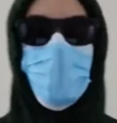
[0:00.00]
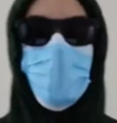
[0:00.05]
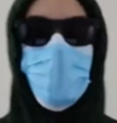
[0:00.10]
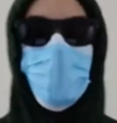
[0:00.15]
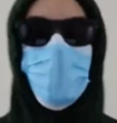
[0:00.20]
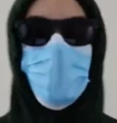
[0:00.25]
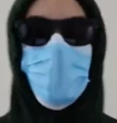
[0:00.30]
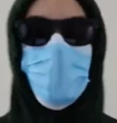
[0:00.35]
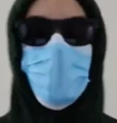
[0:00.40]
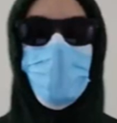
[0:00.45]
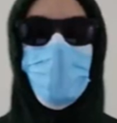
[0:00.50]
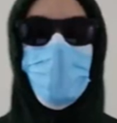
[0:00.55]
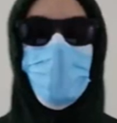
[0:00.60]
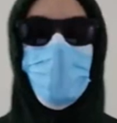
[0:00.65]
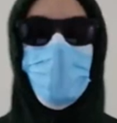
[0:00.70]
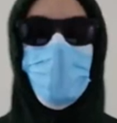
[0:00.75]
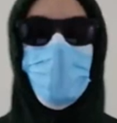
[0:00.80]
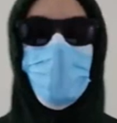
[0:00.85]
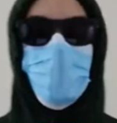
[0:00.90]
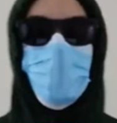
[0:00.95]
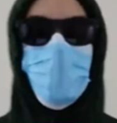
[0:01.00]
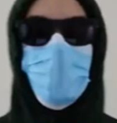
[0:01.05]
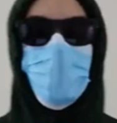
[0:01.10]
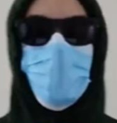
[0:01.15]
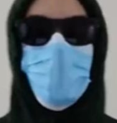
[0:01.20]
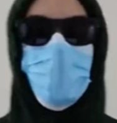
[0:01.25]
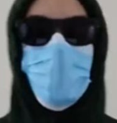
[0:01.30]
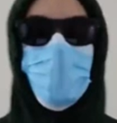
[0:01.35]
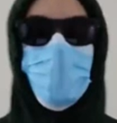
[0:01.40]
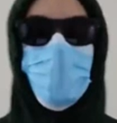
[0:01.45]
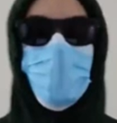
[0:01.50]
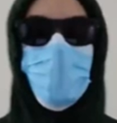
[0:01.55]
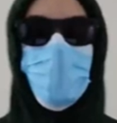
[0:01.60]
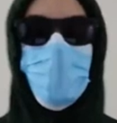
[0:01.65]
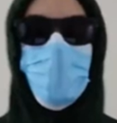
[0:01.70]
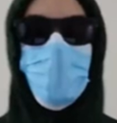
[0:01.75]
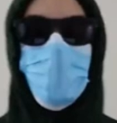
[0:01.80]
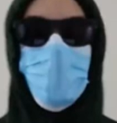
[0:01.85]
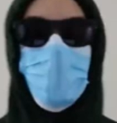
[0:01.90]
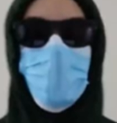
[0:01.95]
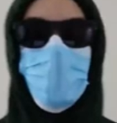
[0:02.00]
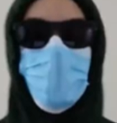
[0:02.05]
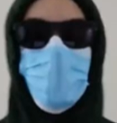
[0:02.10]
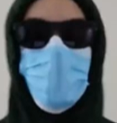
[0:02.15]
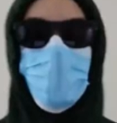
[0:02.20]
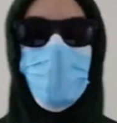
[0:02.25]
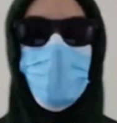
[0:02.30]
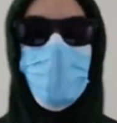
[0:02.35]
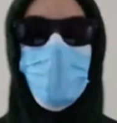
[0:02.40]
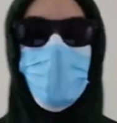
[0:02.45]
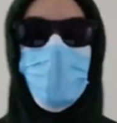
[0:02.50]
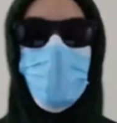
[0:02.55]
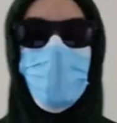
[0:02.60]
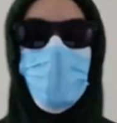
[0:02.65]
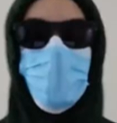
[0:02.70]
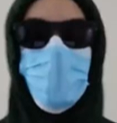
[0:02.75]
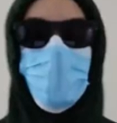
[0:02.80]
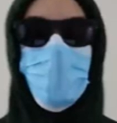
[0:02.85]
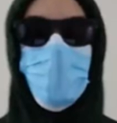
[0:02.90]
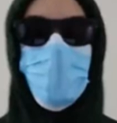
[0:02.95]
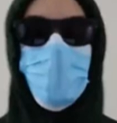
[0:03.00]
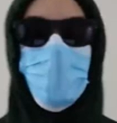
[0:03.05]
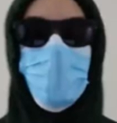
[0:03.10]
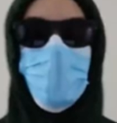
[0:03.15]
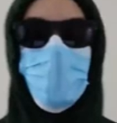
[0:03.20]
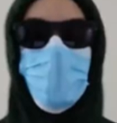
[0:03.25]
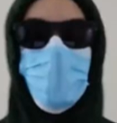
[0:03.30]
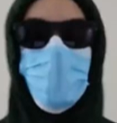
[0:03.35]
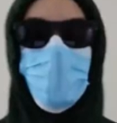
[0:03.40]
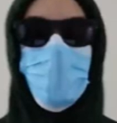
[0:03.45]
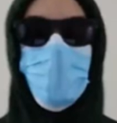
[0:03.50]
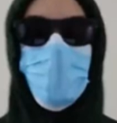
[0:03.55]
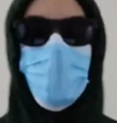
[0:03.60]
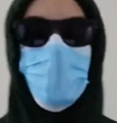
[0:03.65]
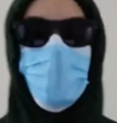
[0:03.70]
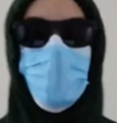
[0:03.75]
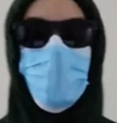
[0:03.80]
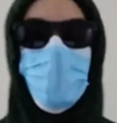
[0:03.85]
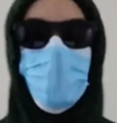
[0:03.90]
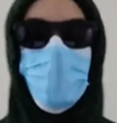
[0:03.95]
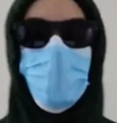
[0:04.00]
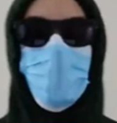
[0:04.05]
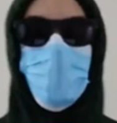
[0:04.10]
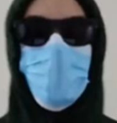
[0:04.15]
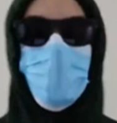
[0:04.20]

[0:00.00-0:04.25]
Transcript: (silent)